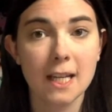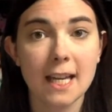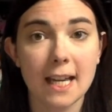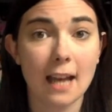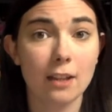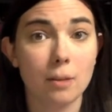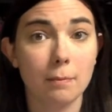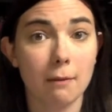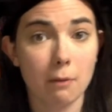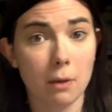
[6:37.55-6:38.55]
He ends up
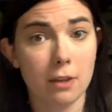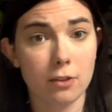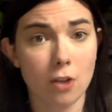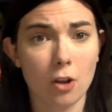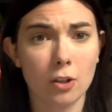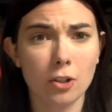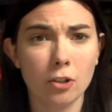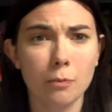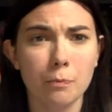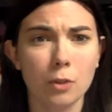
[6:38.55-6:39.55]
living with his
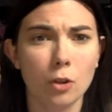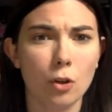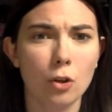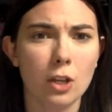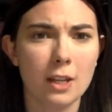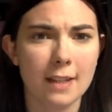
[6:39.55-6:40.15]
uncle, who is